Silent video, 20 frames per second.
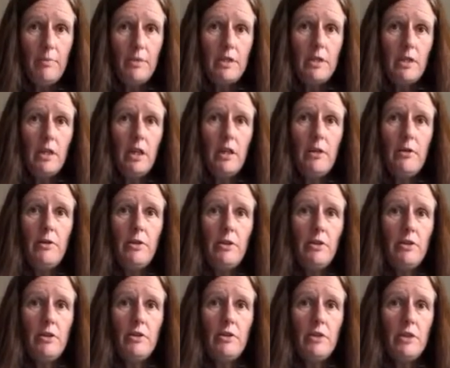so
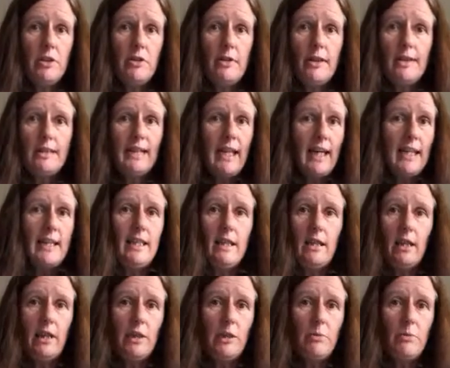you can do it exactly like